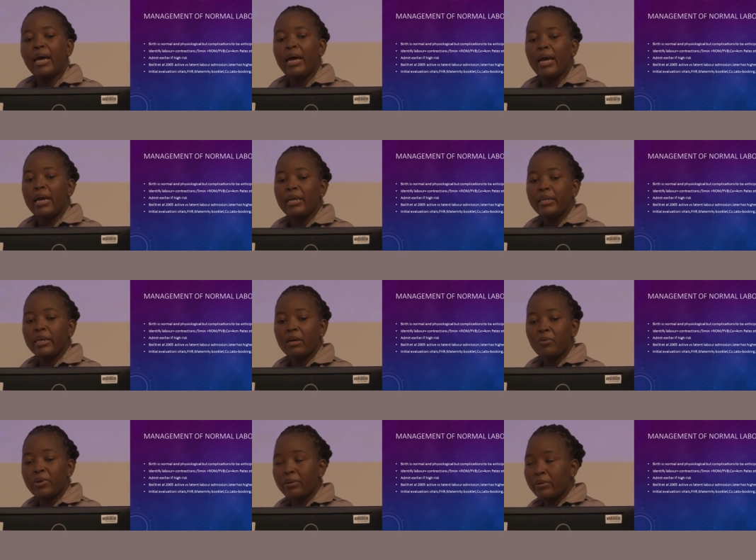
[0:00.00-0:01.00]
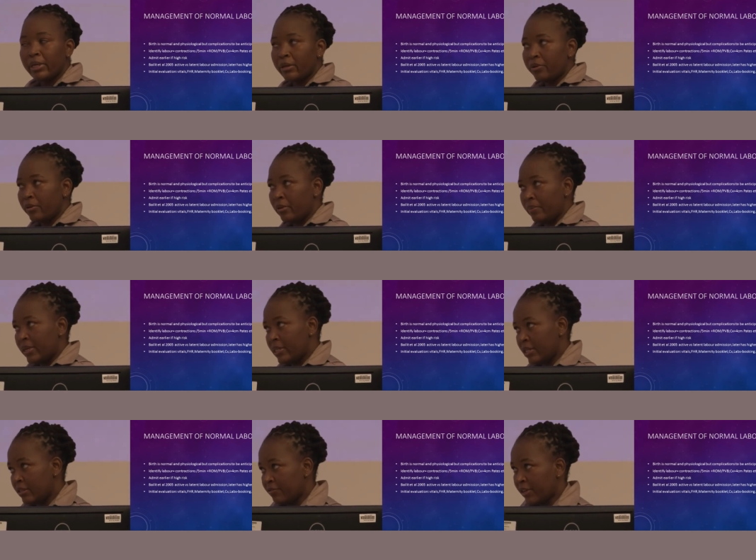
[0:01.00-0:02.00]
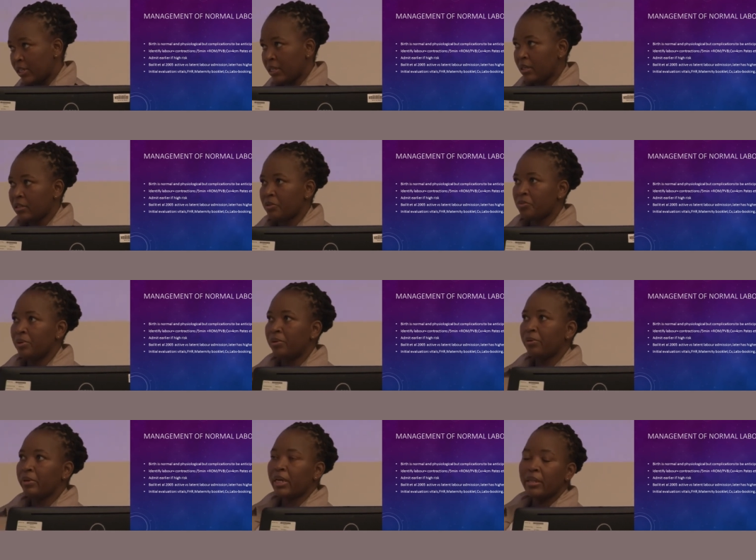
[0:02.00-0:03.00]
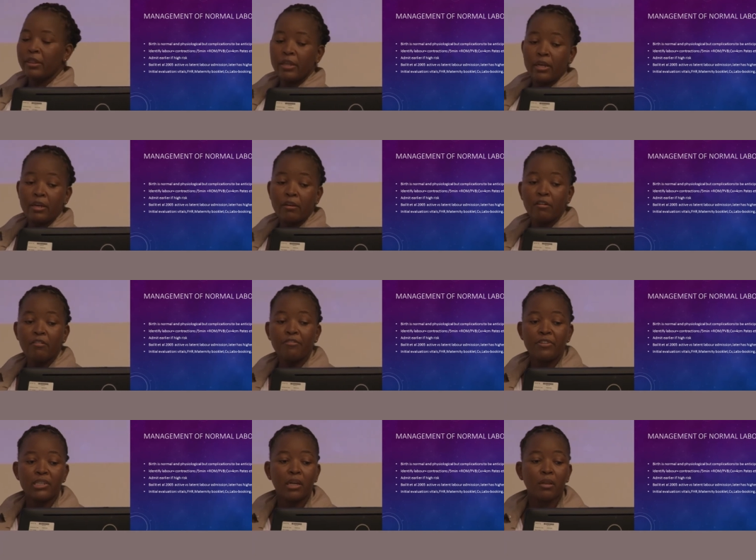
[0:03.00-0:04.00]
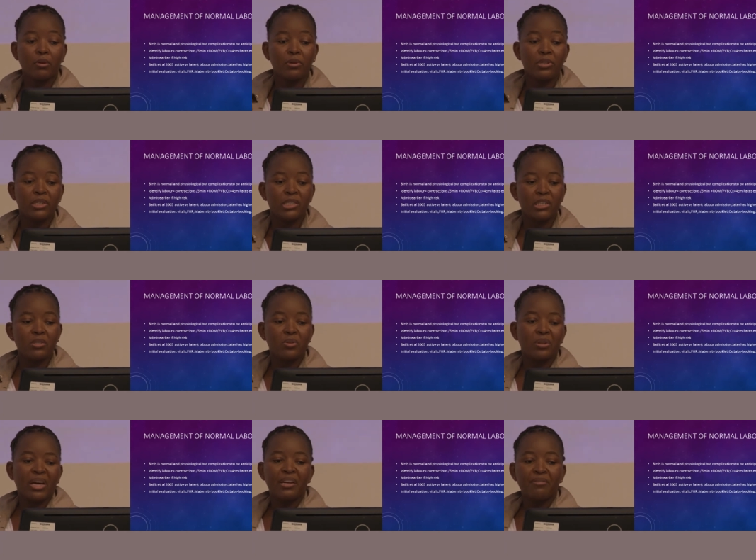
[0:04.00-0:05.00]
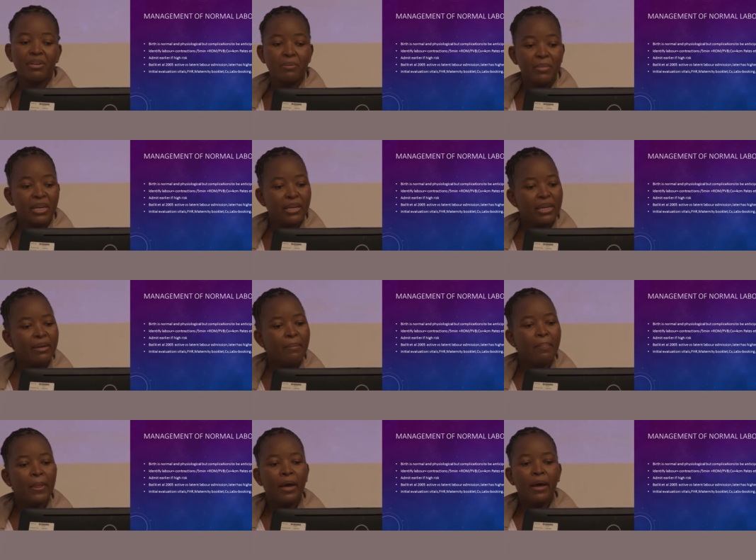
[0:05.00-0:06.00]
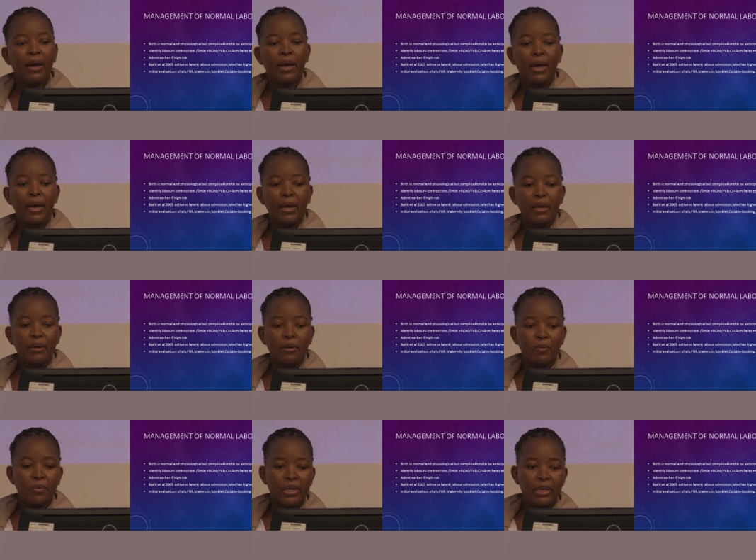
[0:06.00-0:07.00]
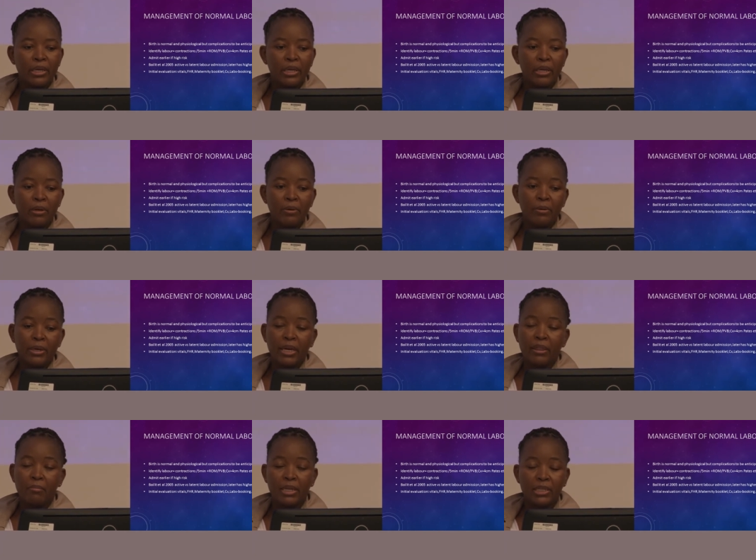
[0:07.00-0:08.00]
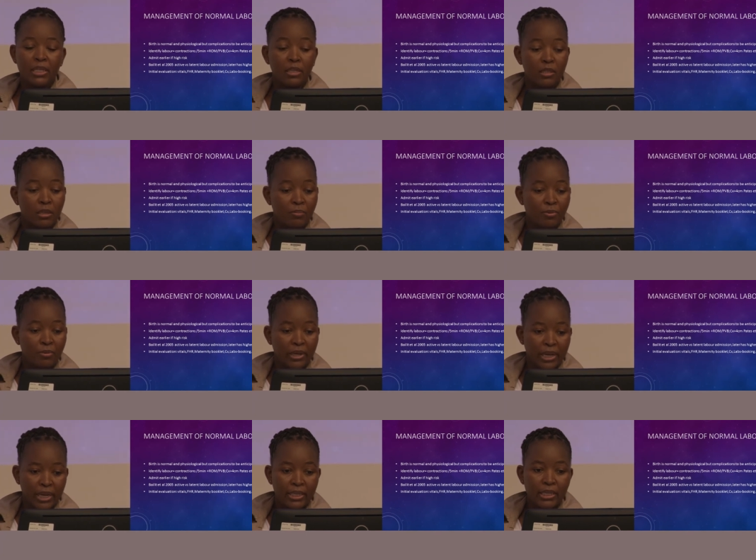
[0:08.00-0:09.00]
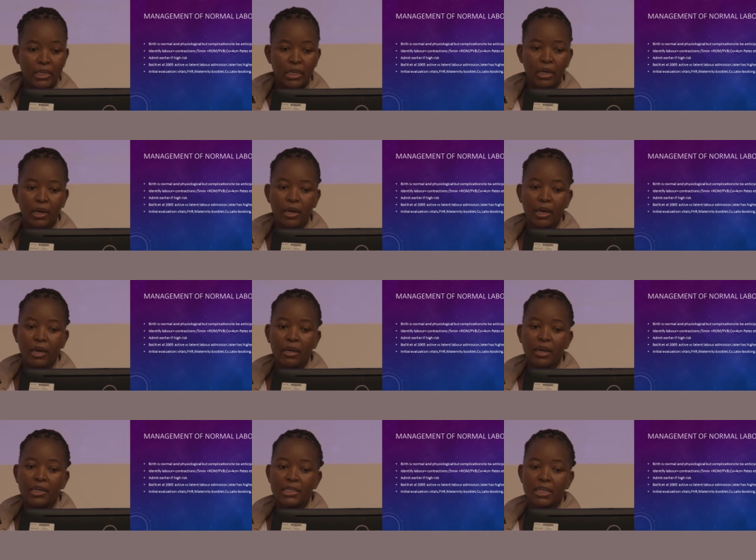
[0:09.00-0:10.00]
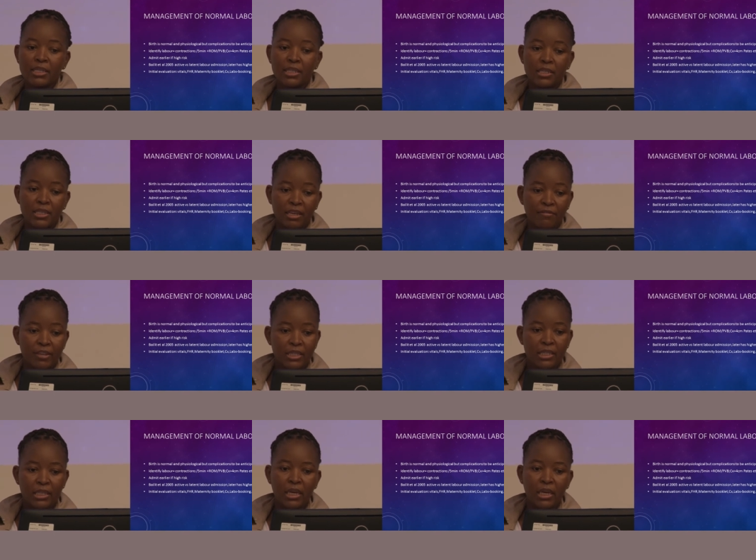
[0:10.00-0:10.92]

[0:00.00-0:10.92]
And here we look into the patient's vitals, we look at the fetal conditions, so heart rate mainly. And we look at the maternity booklet and assess the cervix,